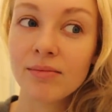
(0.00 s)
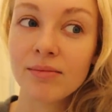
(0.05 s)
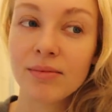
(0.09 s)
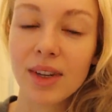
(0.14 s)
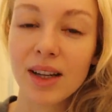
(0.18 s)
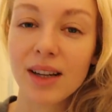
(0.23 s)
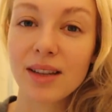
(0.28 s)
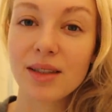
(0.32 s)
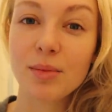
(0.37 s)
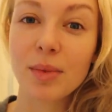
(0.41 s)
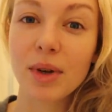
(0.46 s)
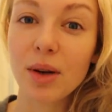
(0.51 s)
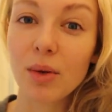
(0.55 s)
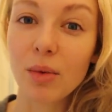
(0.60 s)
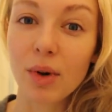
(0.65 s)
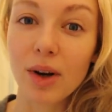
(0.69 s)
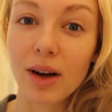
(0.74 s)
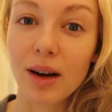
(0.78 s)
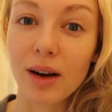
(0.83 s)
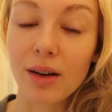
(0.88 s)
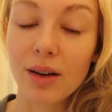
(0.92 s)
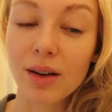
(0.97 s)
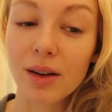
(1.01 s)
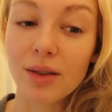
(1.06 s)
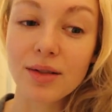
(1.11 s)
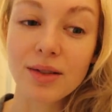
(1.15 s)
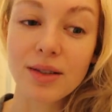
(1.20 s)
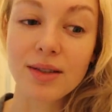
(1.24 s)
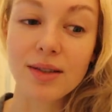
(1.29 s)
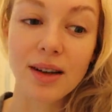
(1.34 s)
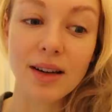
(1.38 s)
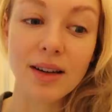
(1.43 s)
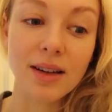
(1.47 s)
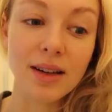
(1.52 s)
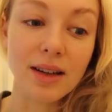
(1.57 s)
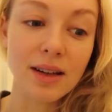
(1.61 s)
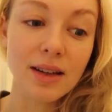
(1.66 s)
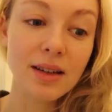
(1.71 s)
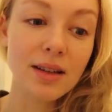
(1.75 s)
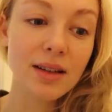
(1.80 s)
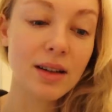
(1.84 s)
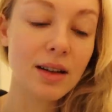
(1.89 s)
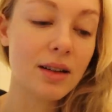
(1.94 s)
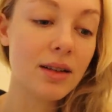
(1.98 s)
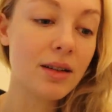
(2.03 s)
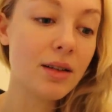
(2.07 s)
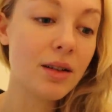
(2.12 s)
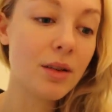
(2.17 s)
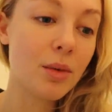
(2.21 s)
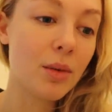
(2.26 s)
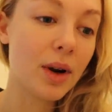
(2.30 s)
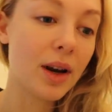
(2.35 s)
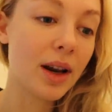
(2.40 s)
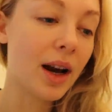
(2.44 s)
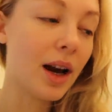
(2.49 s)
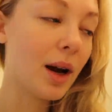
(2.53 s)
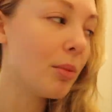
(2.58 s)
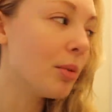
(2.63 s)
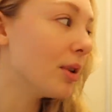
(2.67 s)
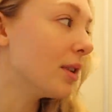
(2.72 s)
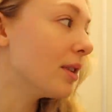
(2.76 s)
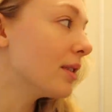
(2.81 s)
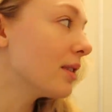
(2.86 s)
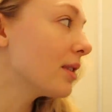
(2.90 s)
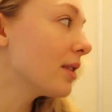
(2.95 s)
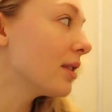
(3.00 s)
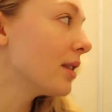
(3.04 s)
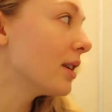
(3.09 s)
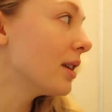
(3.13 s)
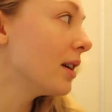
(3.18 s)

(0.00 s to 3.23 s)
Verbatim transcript: like as many workout clothes as I need. I don't know what happened.